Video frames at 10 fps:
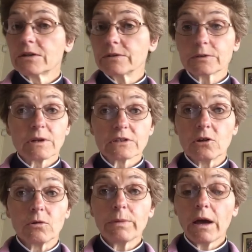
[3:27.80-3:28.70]
It's quite a
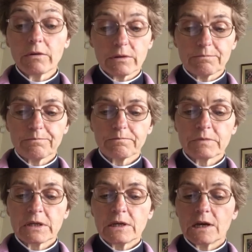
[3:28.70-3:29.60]
long poem.
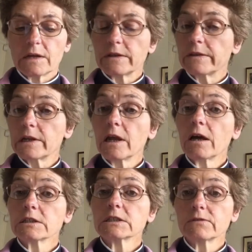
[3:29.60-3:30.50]
And then the
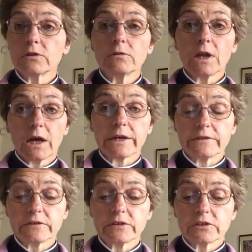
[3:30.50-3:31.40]
last few
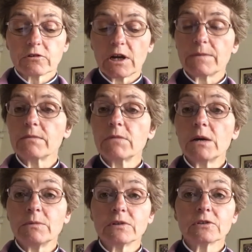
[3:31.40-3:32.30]
lines describe the
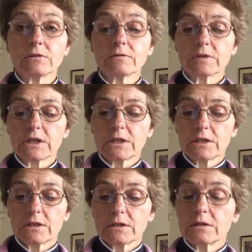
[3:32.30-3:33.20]
moment of
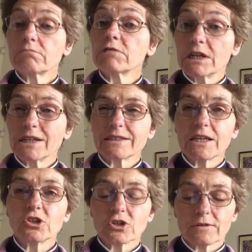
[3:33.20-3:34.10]

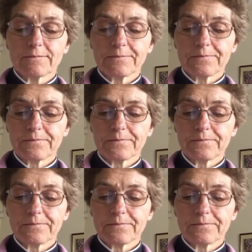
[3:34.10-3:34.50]
realisation.